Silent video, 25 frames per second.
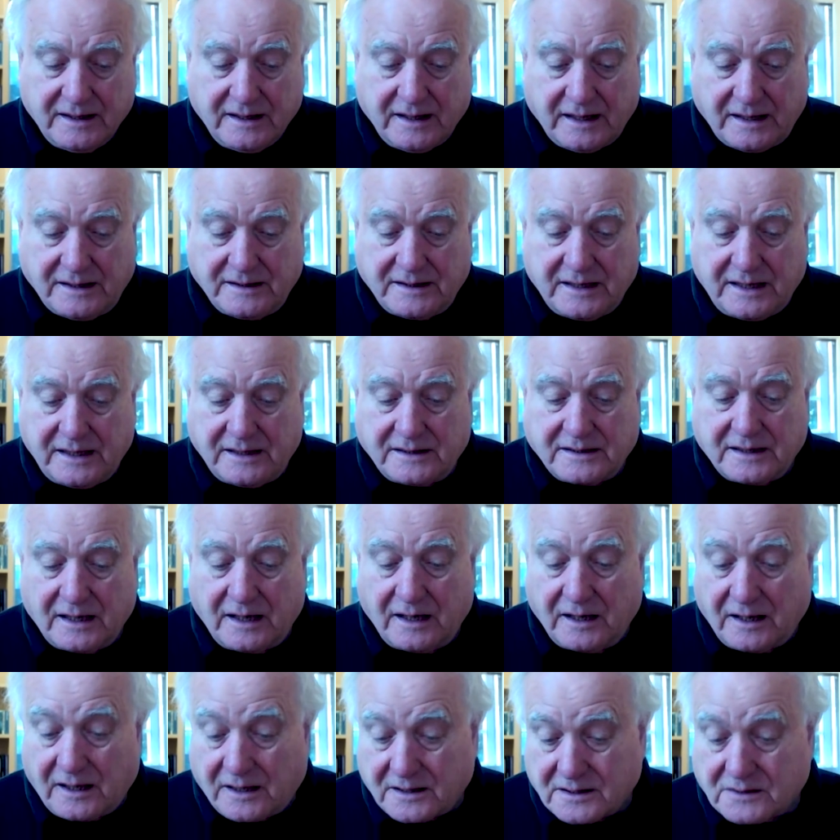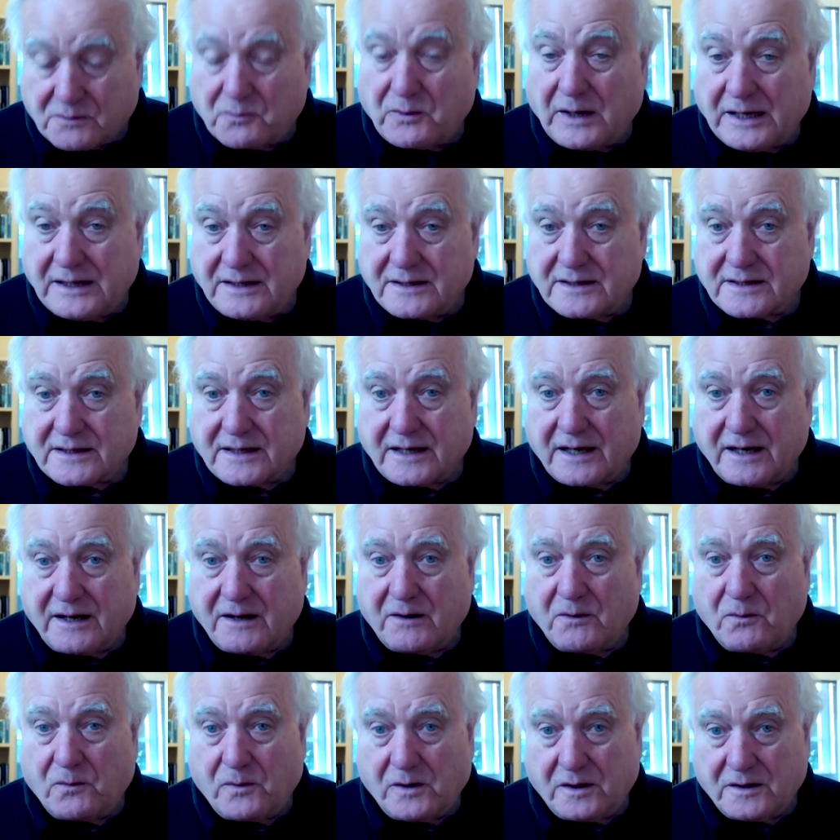Indeed, last
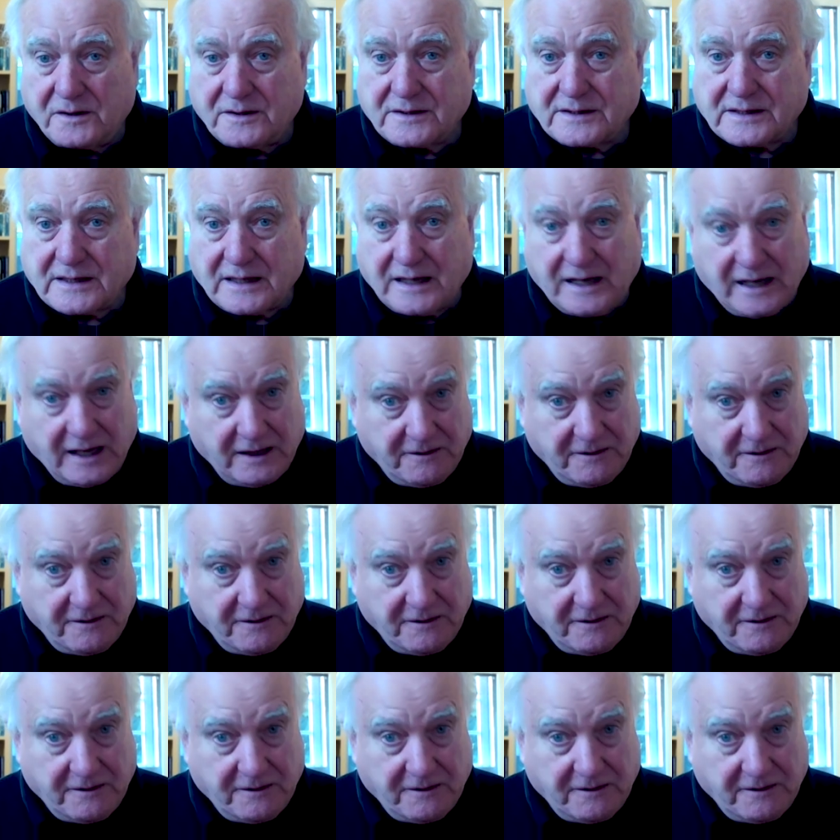Wednesday was